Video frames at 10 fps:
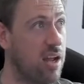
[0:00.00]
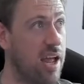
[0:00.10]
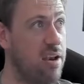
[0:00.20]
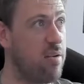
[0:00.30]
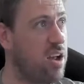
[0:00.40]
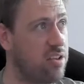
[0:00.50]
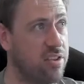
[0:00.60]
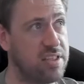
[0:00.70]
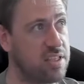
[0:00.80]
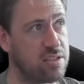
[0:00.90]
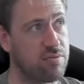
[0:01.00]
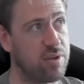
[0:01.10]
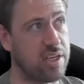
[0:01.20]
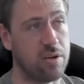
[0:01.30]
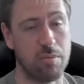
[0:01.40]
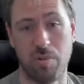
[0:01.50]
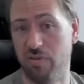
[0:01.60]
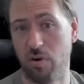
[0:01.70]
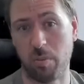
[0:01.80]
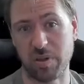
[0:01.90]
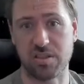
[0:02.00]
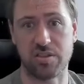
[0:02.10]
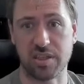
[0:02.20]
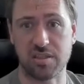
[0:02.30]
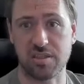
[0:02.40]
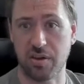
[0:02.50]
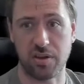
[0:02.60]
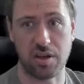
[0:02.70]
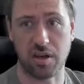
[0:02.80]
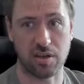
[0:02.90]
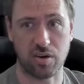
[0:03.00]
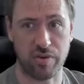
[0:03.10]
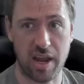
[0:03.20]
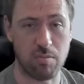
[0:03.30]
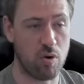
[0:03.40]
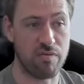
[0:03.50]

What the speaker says: And these are just really good performance tricks so that you can create more